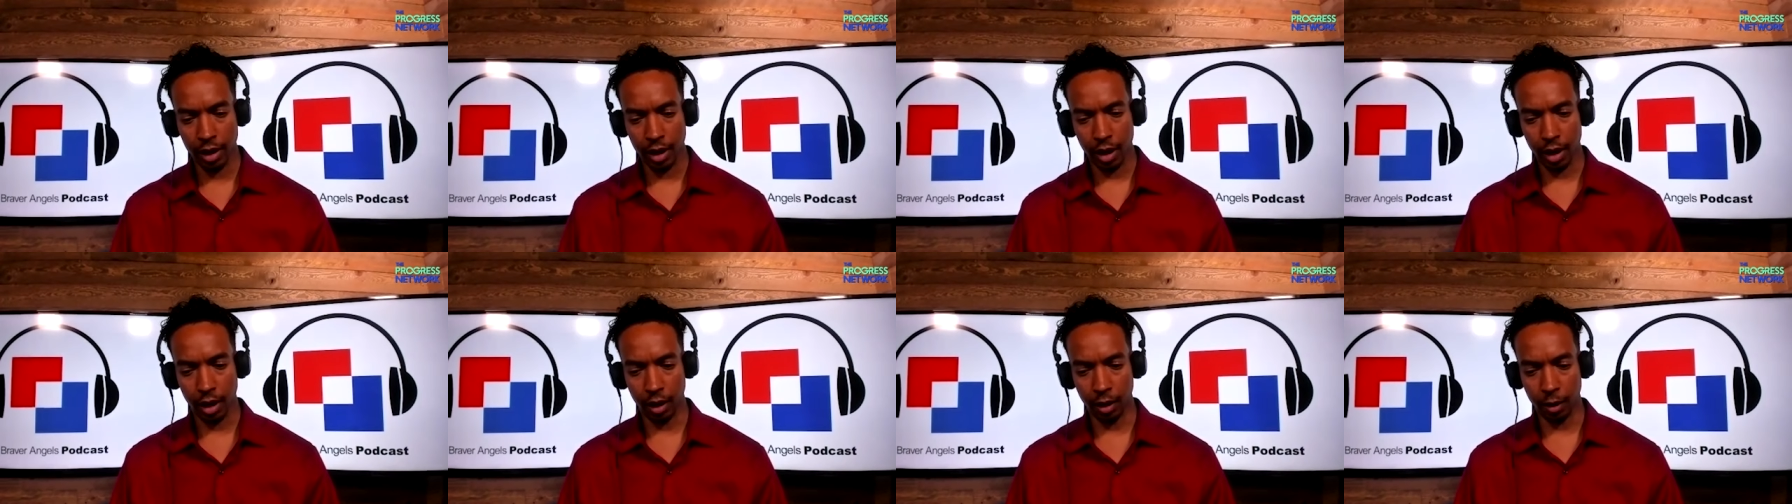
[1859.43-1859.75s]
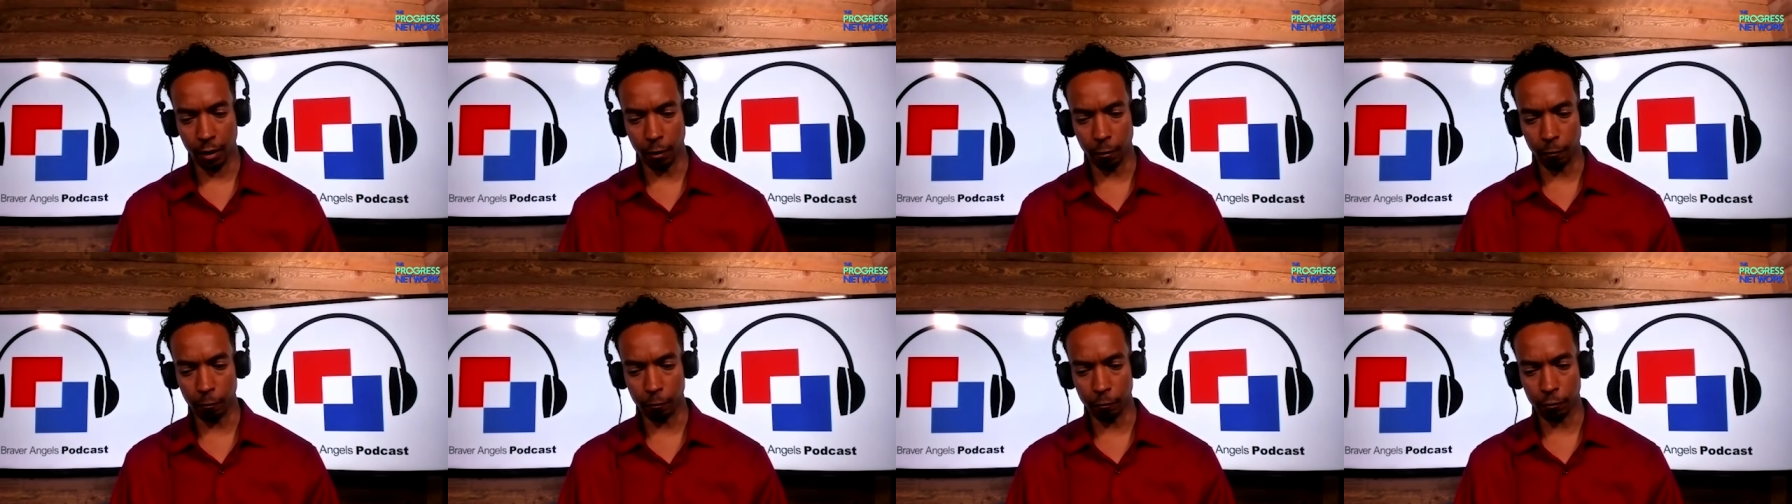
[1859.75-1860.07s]

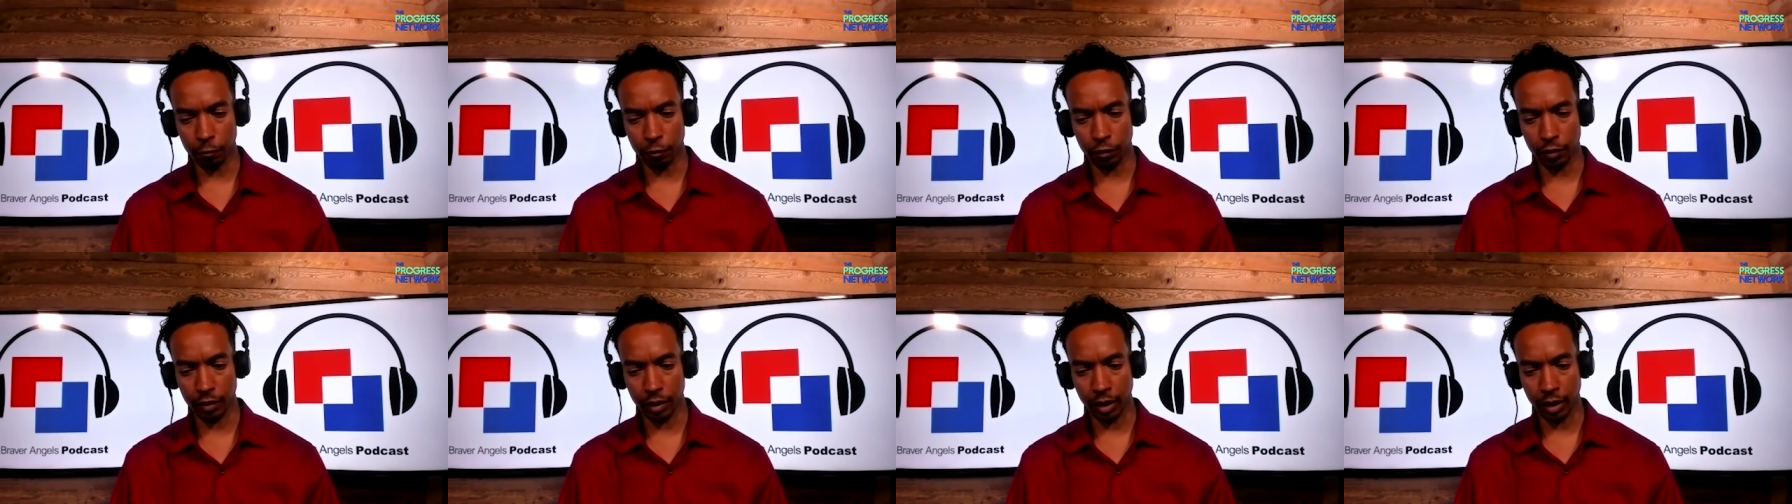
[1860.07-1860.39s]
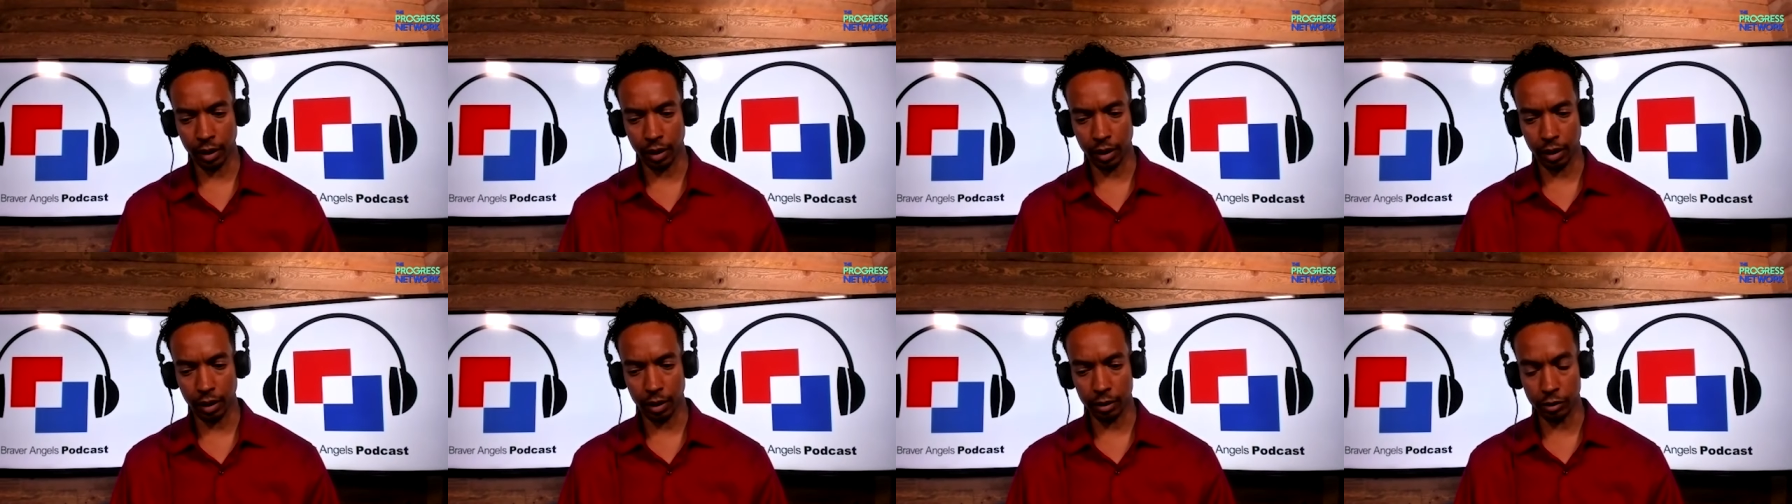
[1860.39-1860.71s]
of
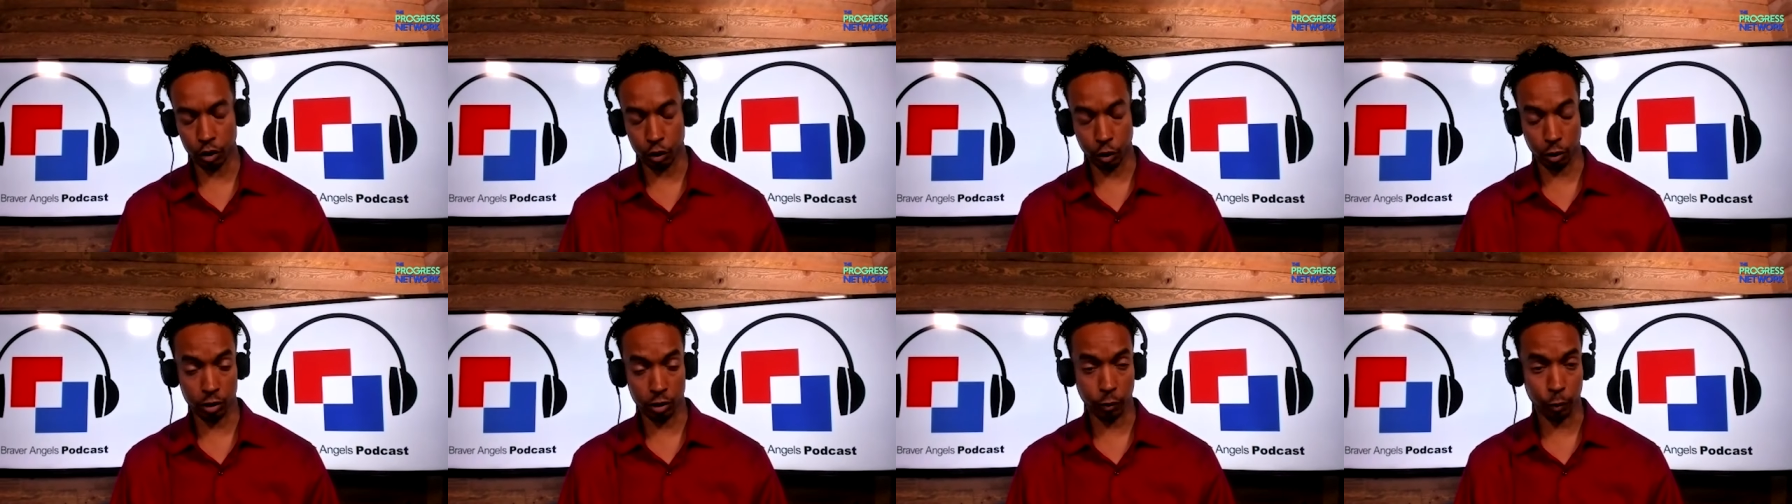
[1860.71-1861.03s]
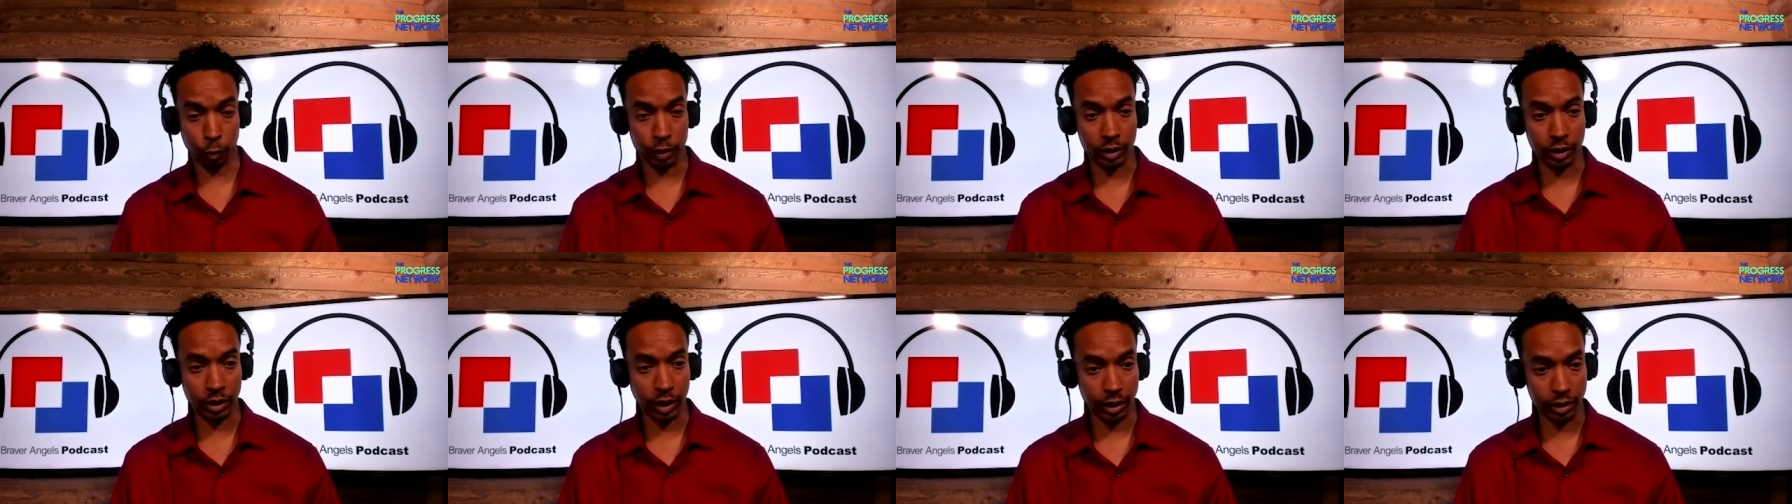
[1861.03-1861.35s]
uh, in search of
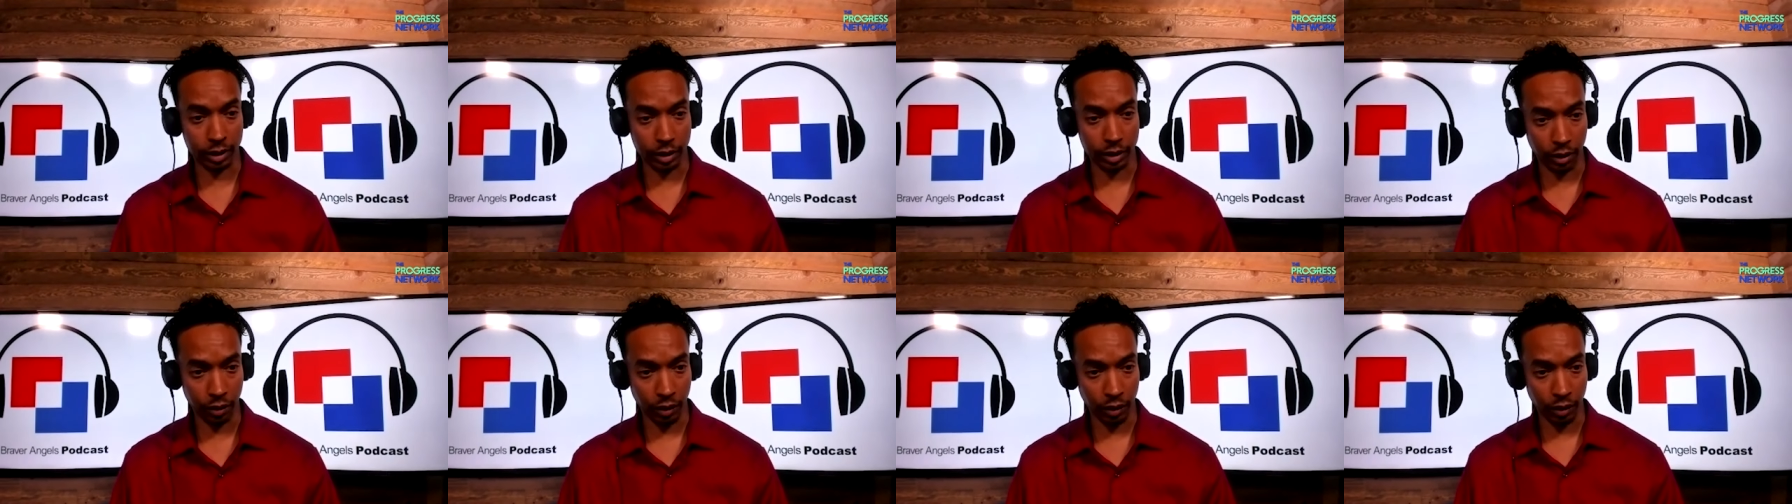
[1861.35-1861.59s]
precisely